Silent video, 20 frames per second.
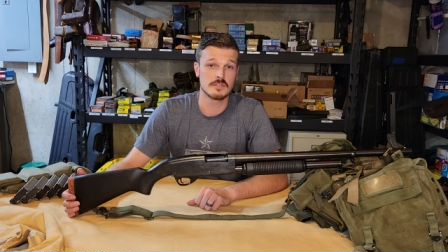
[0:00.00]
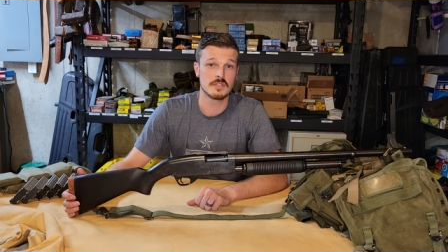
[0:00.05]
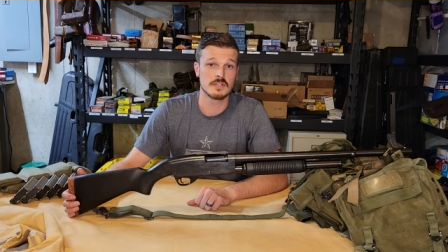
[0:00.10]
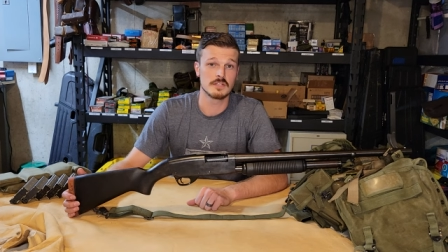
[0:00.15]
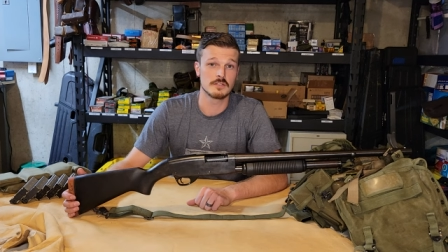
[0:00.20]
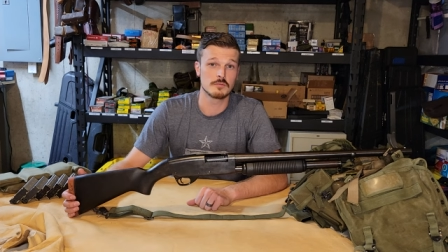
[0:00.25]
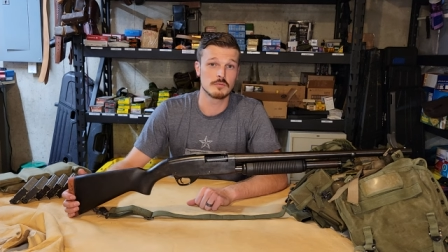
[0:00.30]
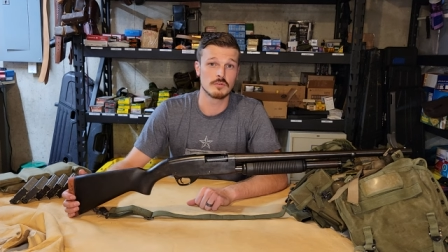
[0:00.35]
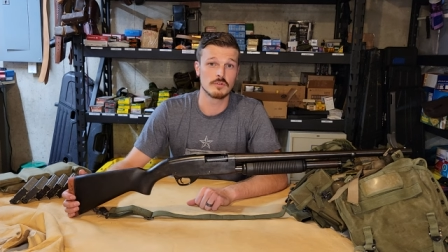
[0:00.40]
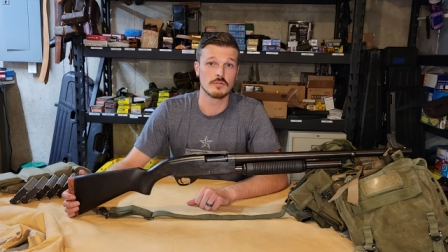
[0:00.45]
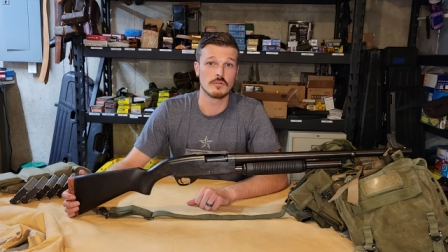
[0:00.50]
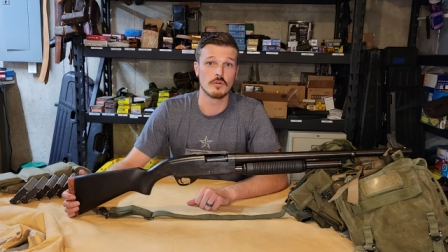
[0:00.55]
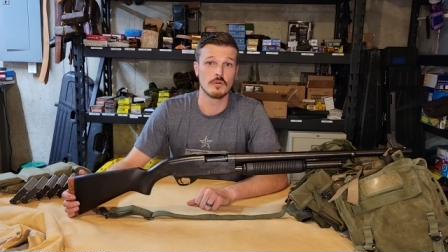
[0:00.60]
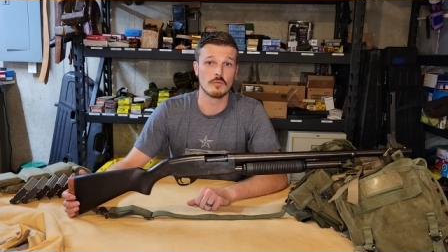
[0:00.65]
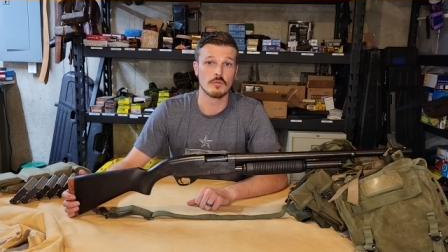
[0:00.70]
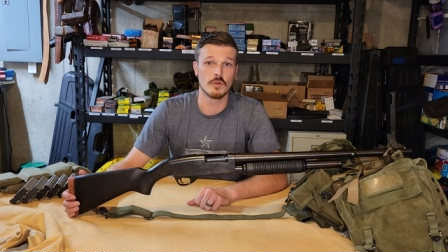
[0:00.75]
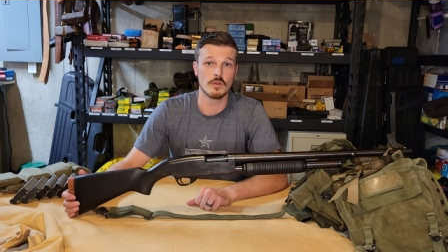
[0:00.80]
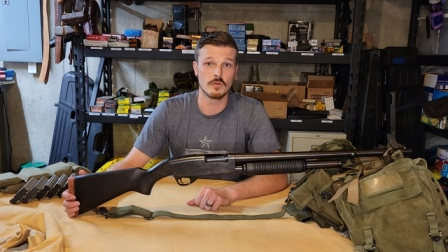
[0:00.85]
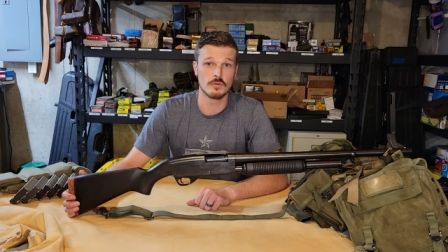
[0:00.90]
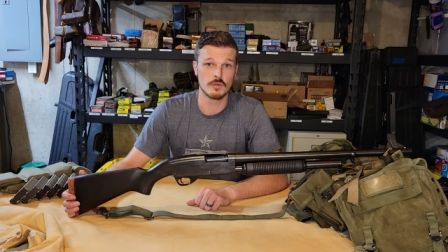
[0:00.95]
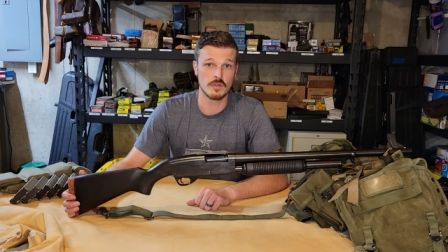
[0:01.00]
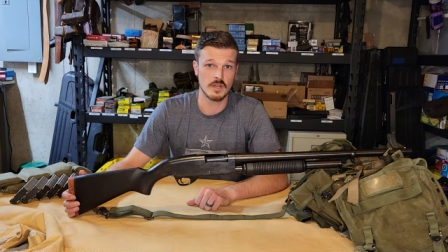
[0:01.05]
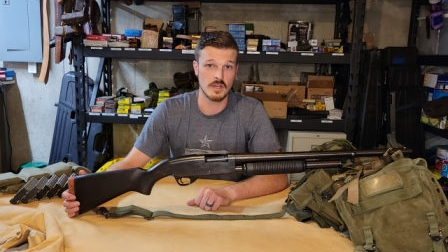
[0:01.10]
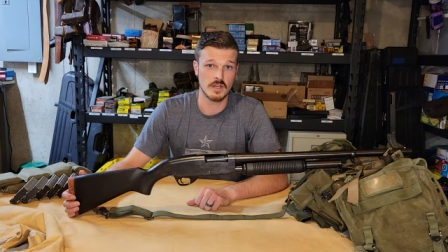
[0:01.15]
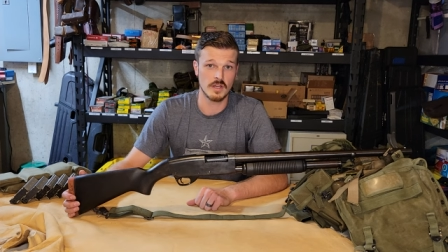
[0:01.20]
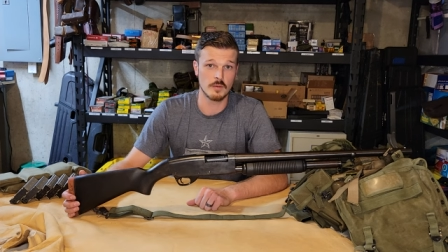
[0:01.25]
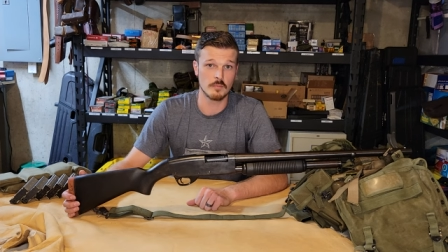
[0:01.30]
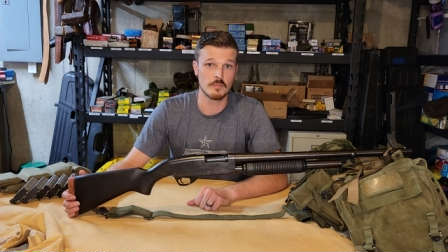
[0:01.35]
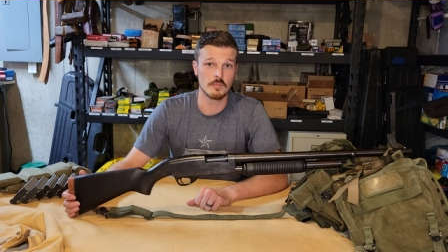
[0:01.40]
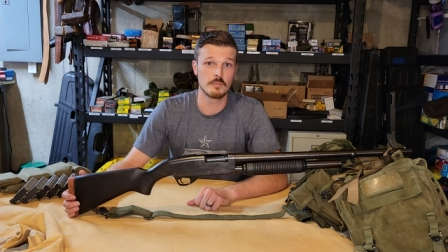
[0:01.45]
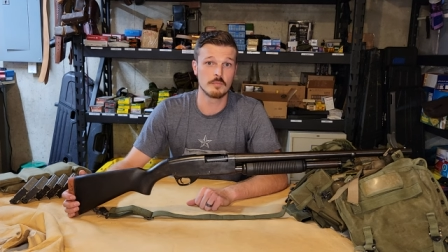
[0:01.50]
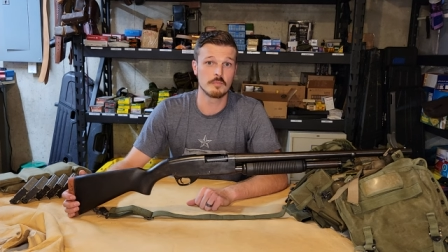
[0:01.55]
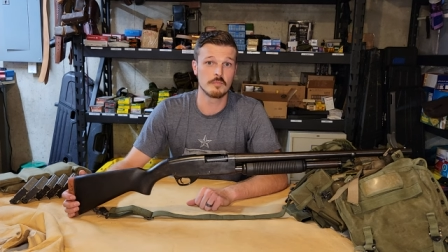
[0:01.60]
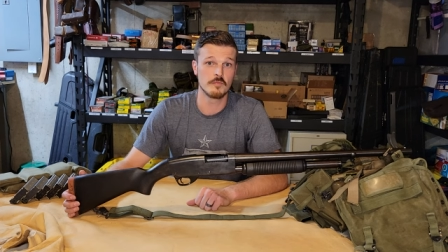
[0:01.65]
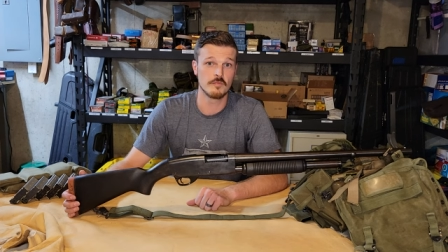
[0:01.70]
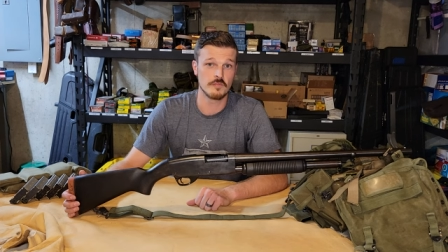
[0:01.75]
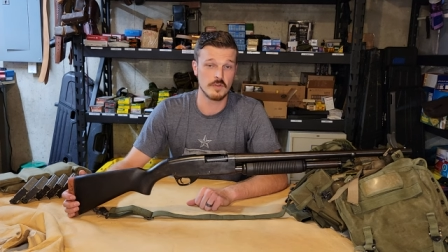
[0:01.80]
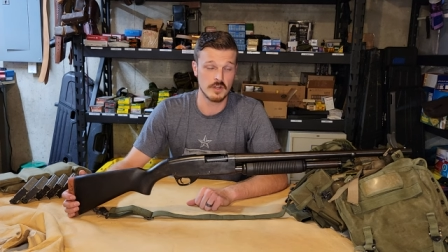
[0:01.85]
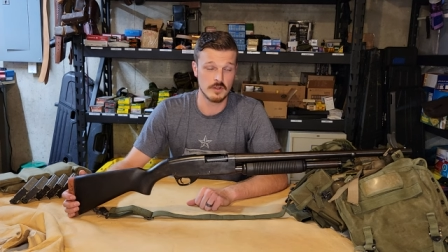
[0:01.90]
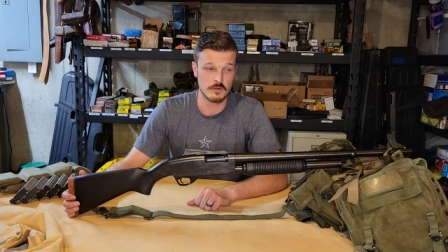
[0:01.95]
things would corrode up
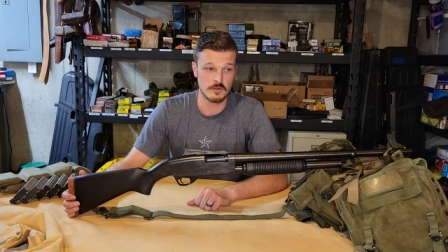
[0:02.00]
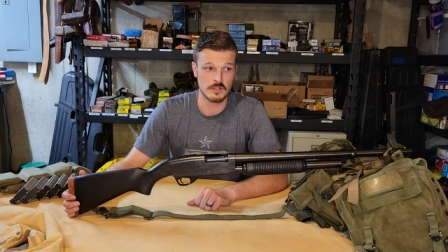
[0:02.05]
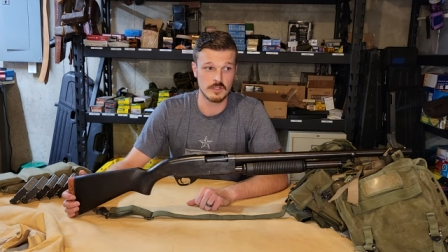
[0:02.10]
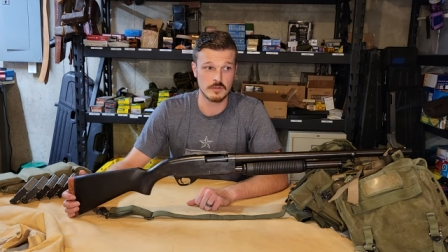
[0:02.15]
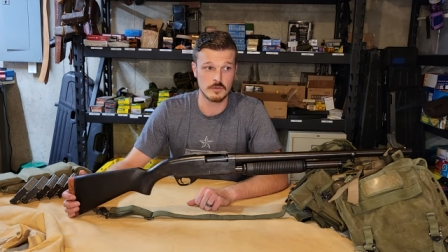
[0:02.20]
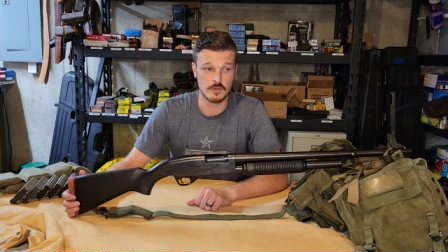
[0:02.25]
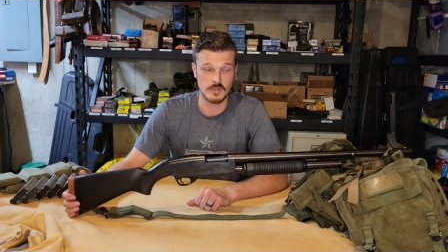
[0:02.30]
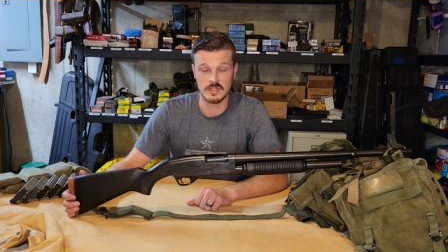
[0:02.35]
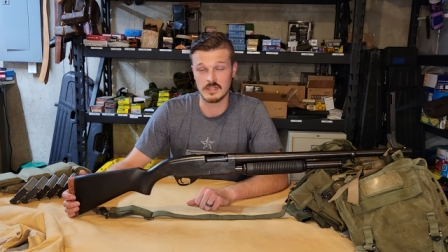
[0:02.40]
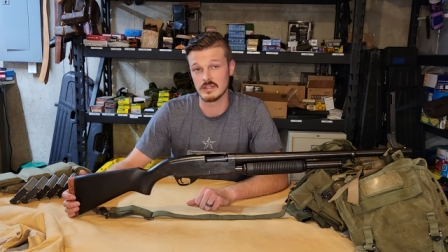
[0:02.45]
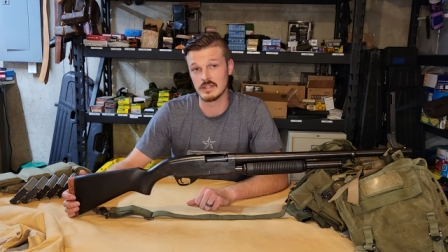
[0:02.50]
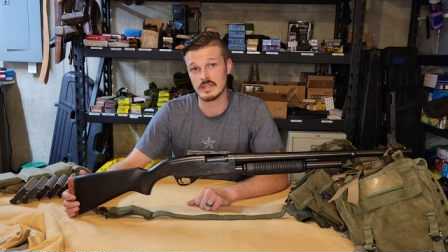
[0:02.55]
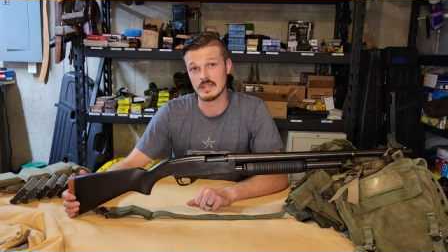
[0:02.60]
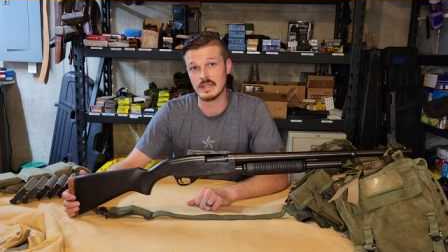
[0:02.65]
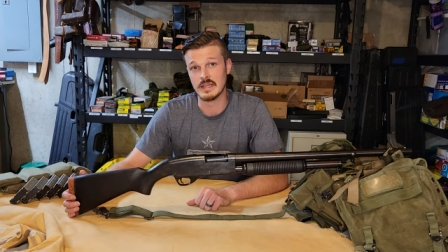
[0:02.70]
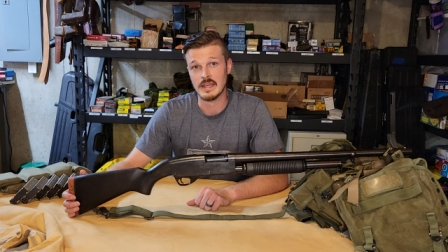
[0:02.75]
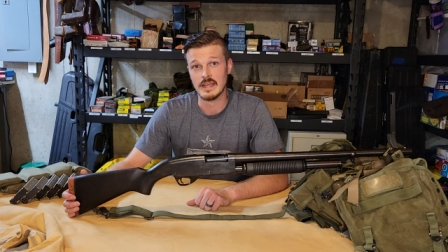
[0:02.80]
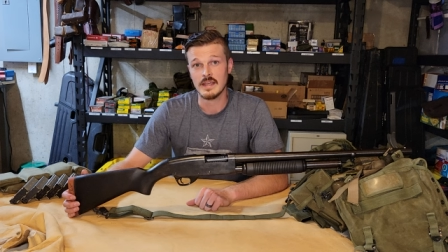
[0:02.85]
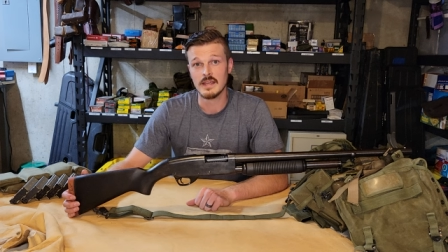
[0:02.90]
fairly quickly.